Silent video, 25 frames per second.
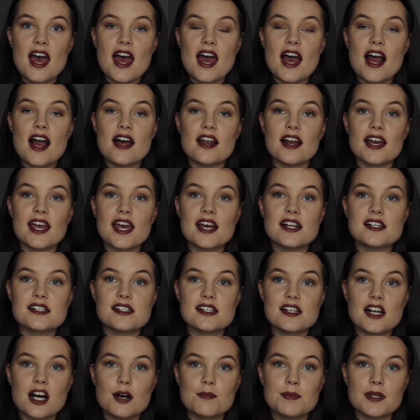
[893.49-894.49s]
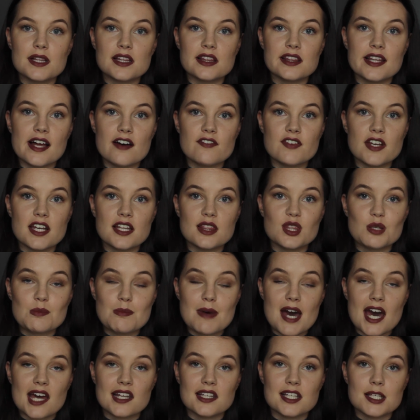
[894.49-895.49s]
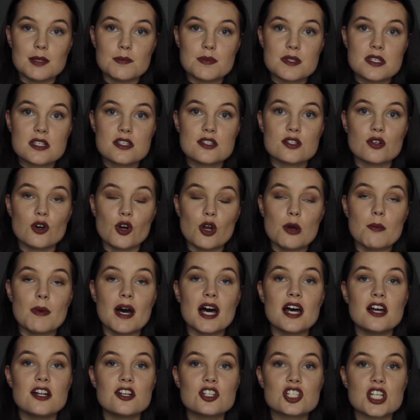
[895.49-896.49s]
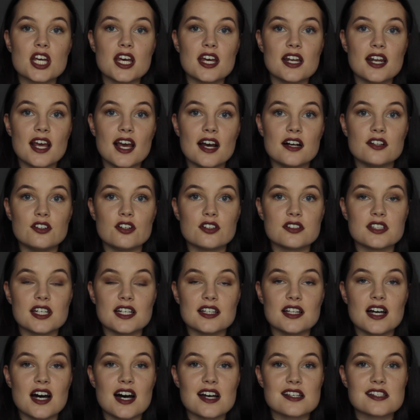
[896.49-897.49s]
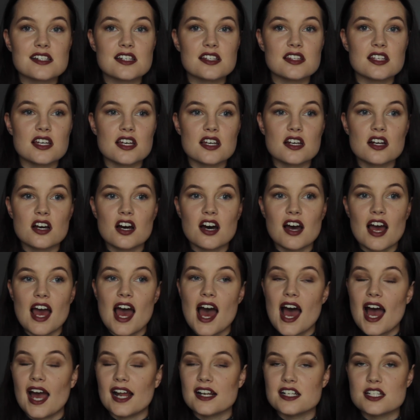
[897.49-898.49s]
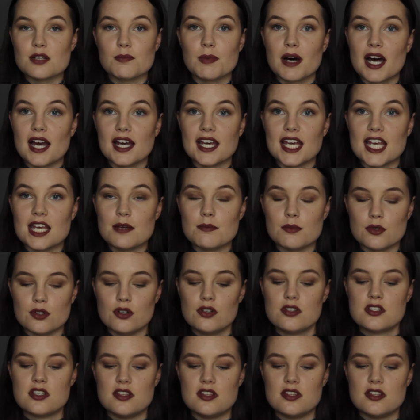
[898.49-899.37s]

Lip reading: And I ended up loving the matte lips so much and how long they last that I had to buy a heap more.